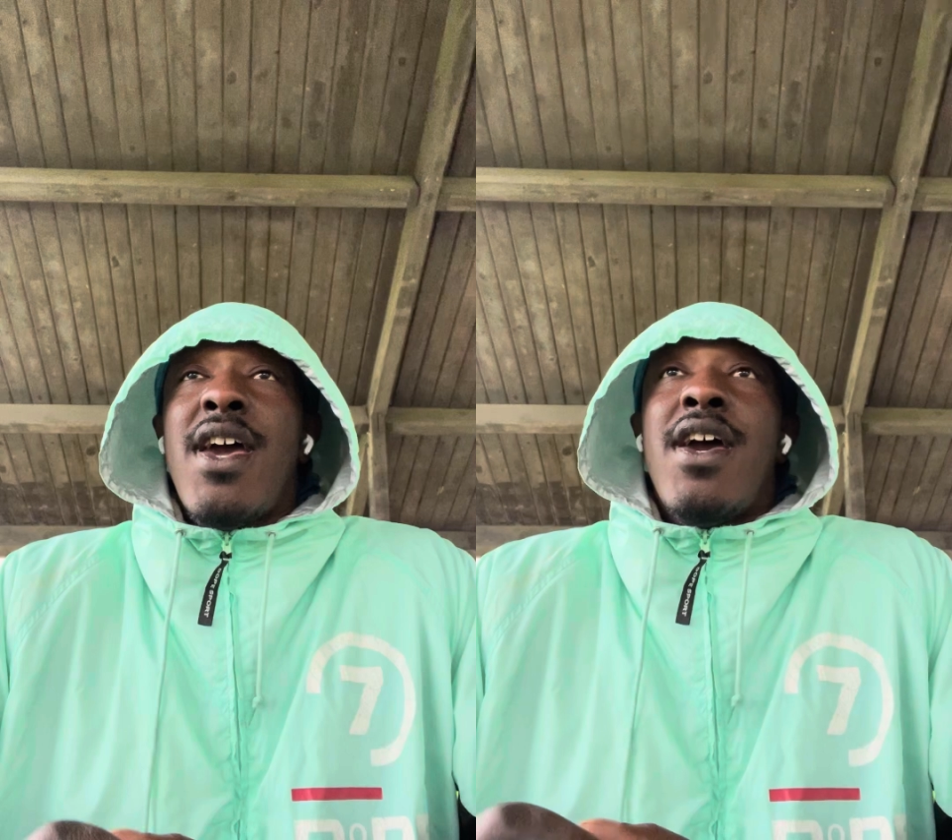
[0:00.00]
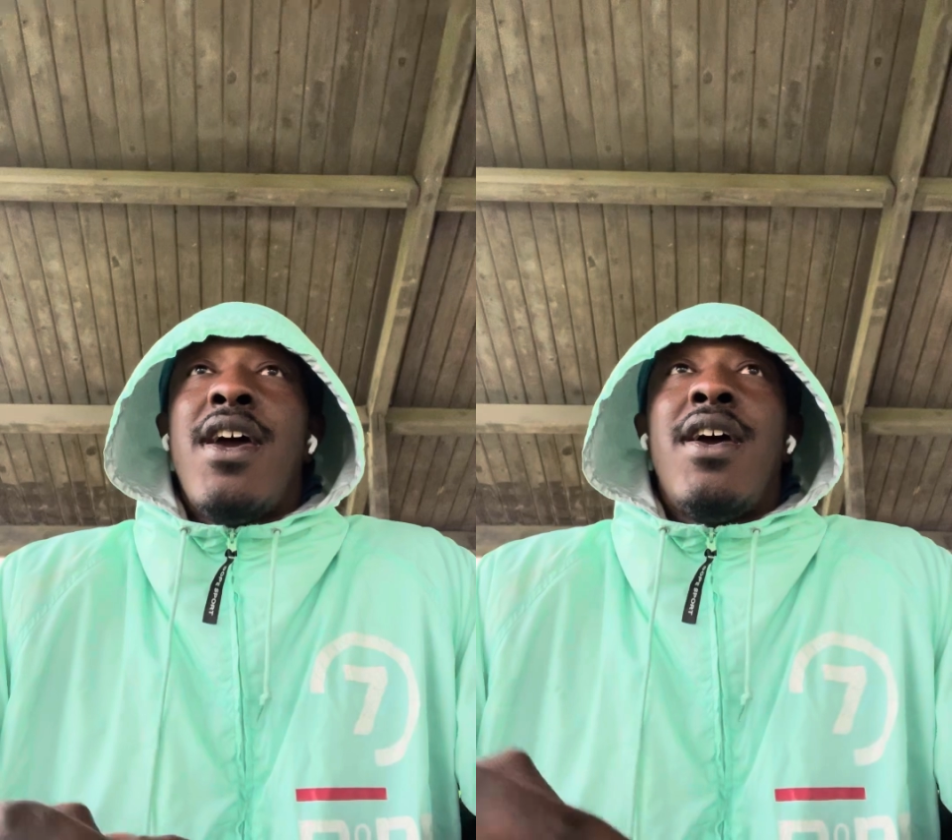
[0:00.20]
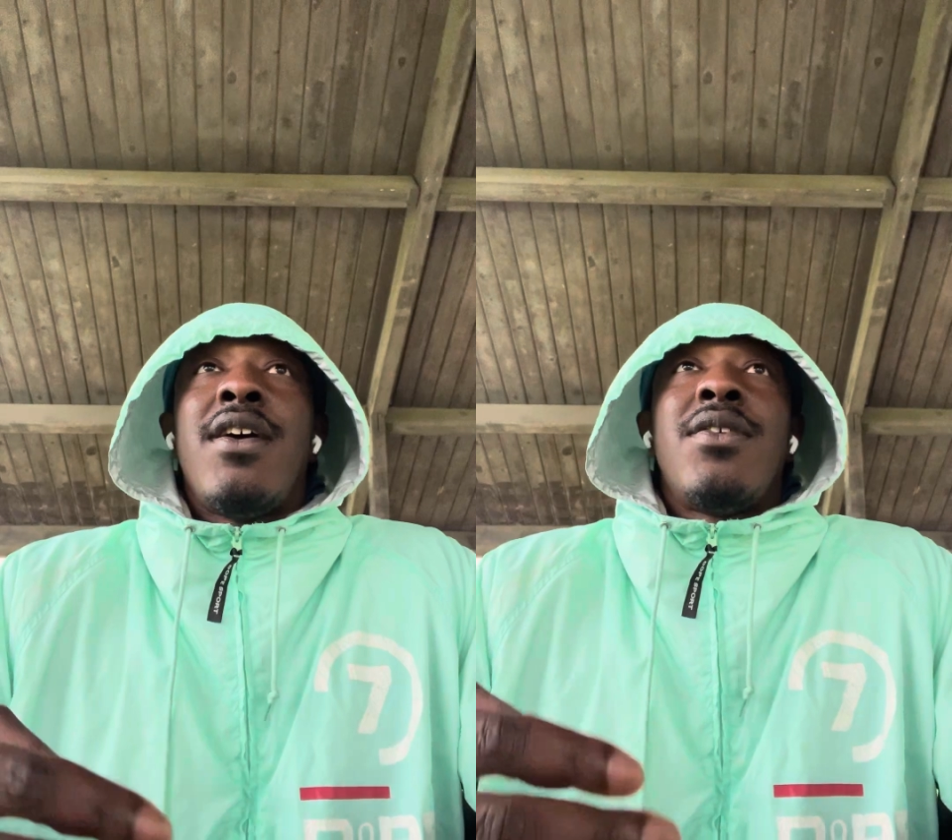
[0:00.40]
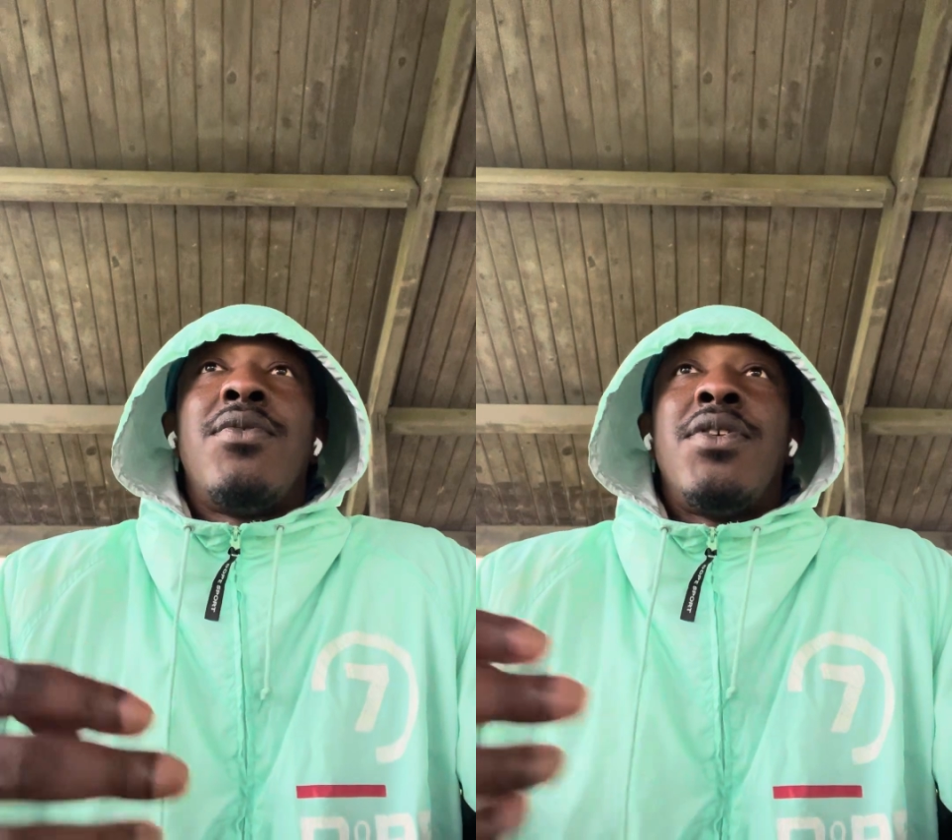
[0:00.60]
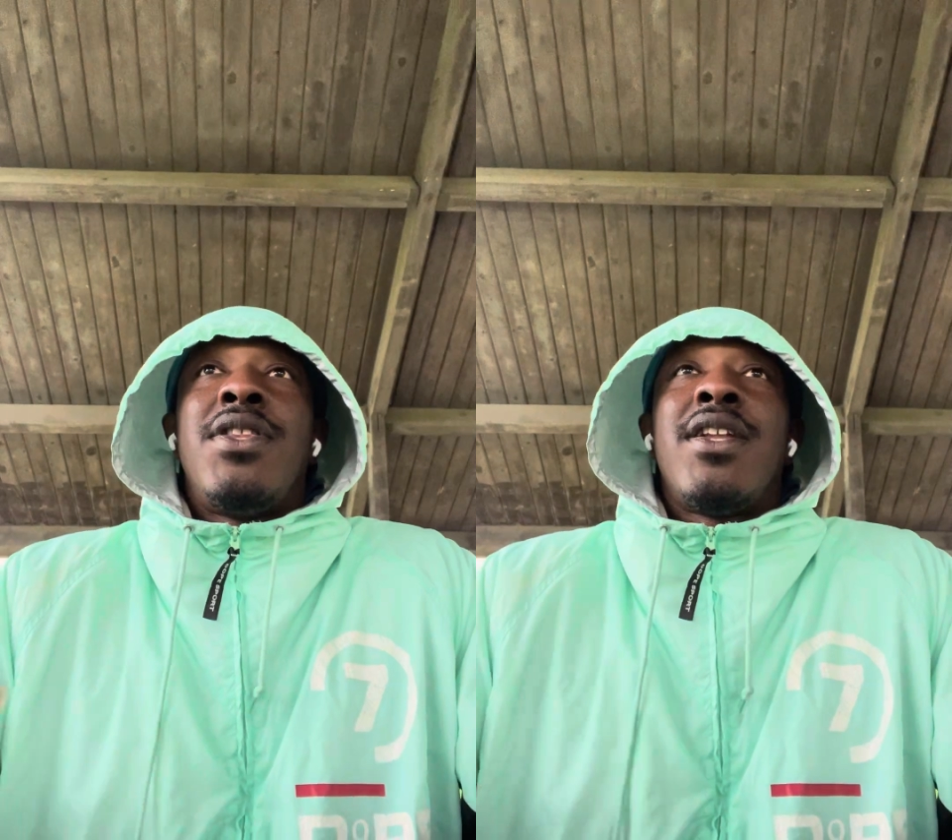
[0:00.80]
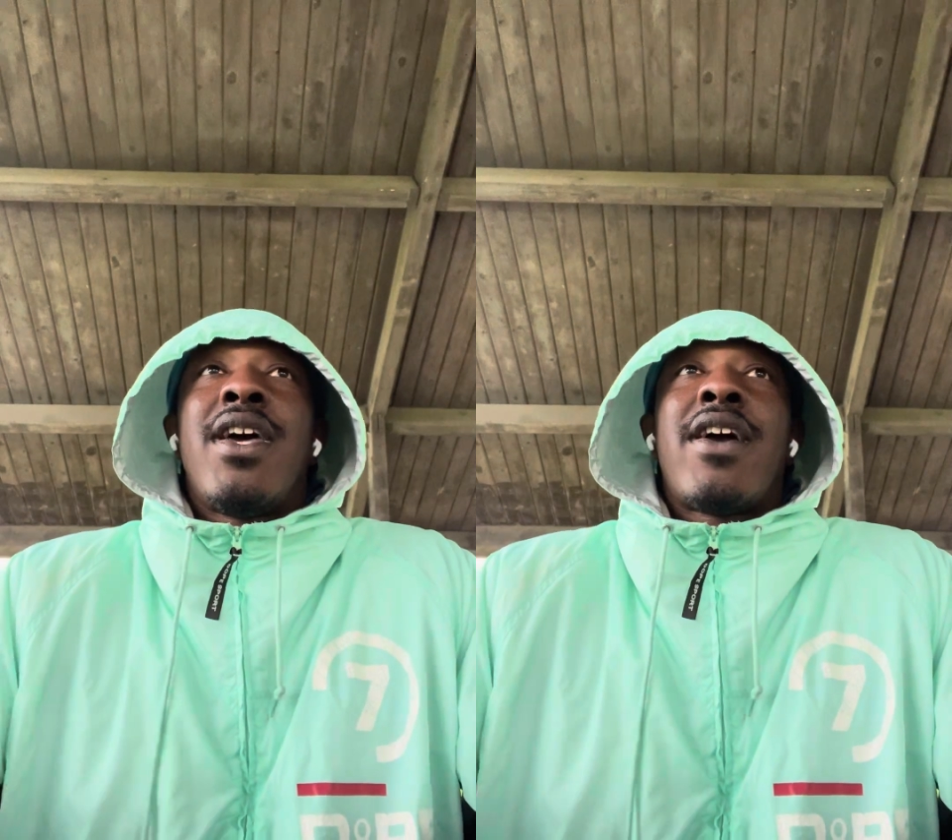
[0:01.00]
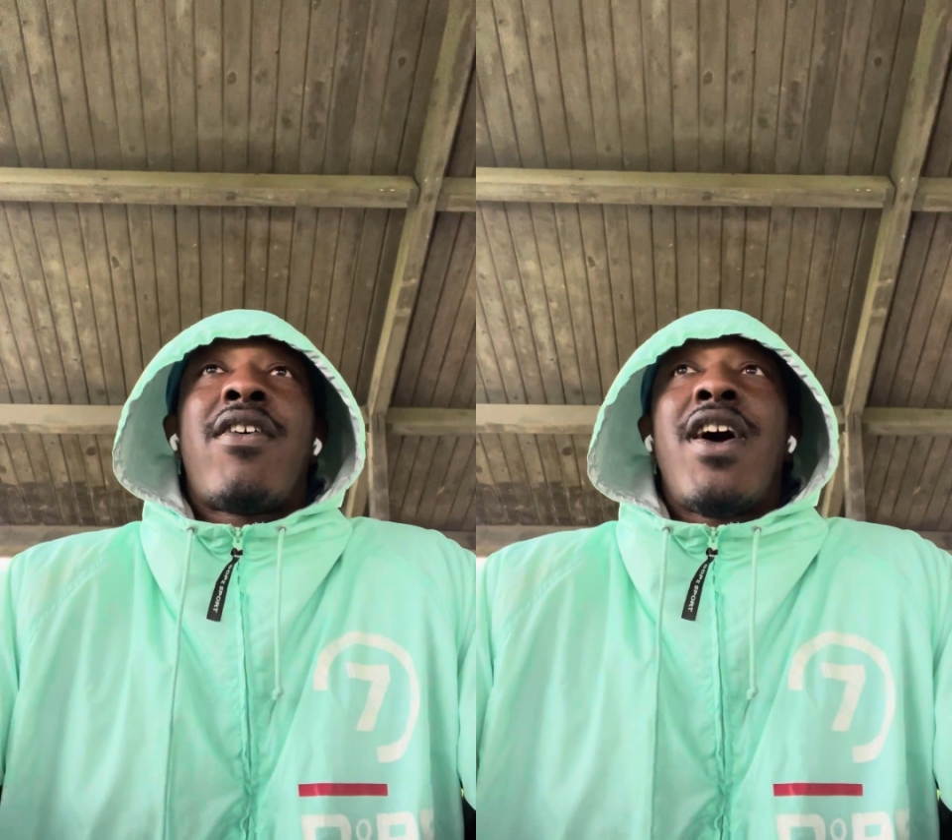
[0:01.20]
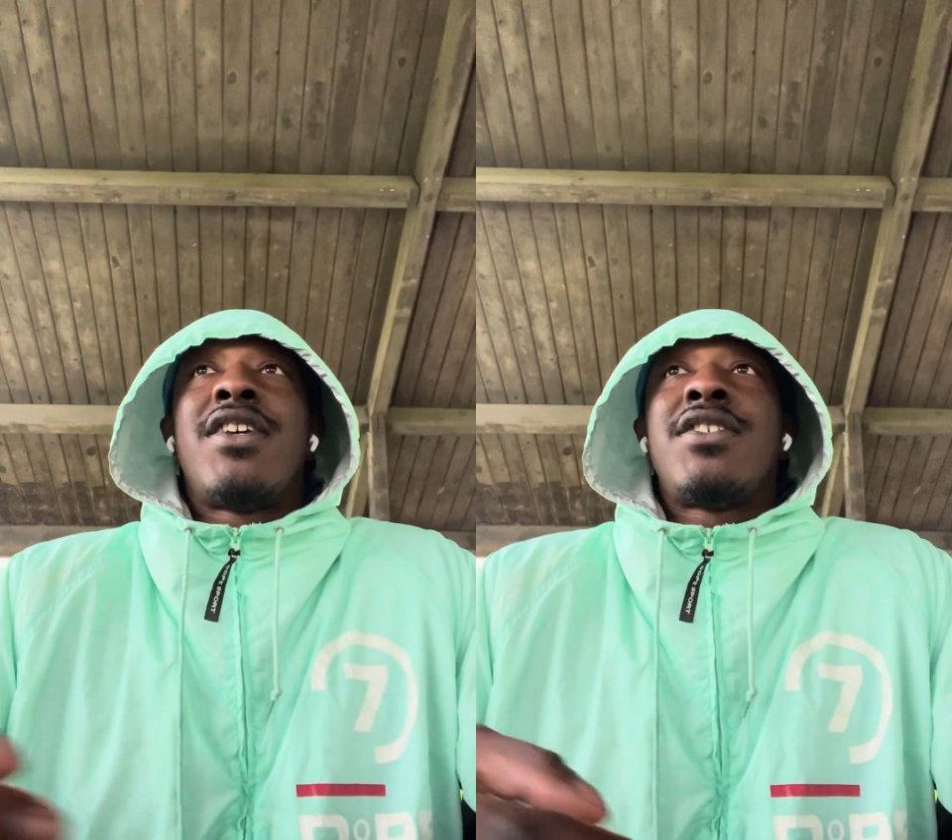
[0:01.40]
And within that
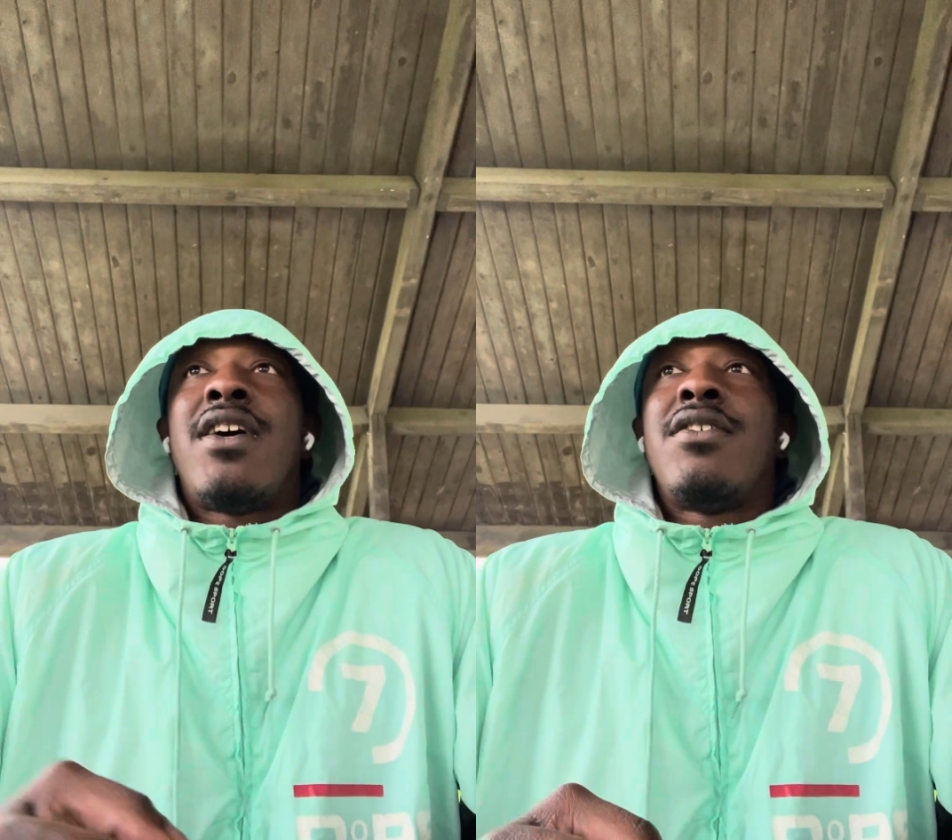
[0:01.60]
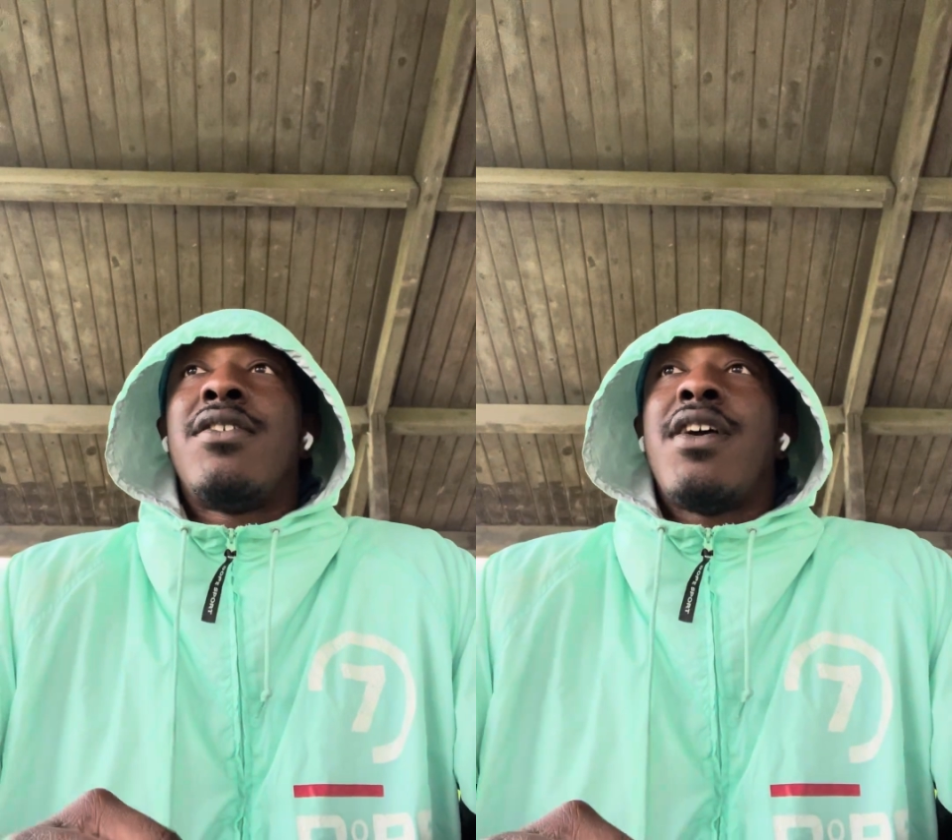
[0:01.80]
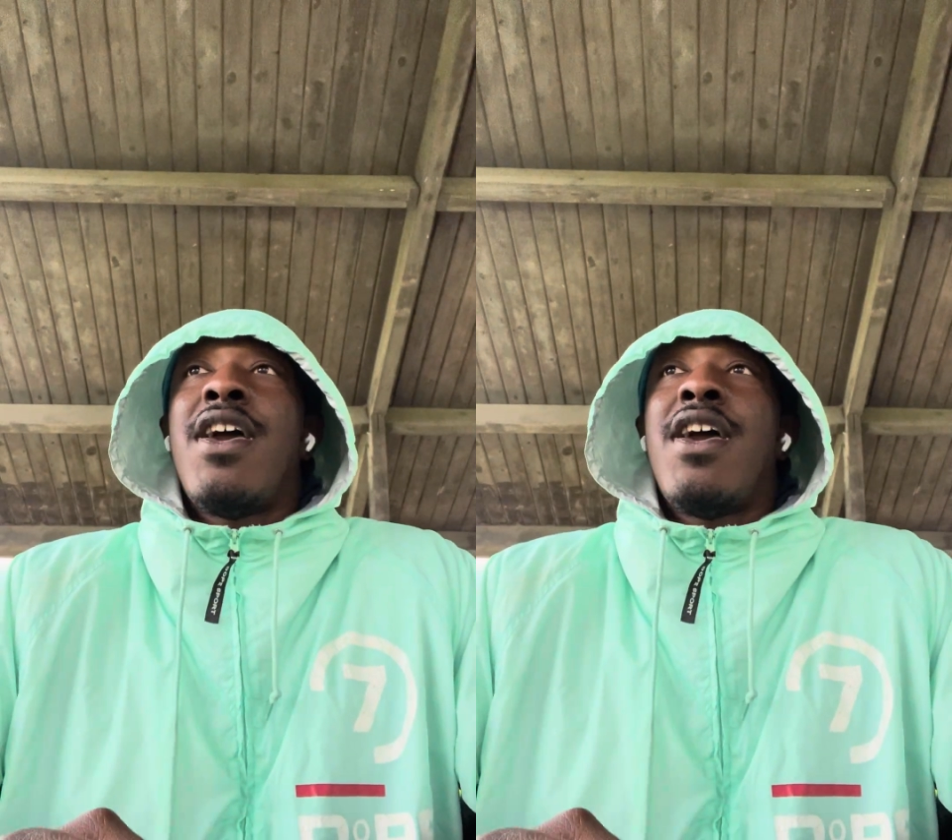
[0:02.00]
crash out,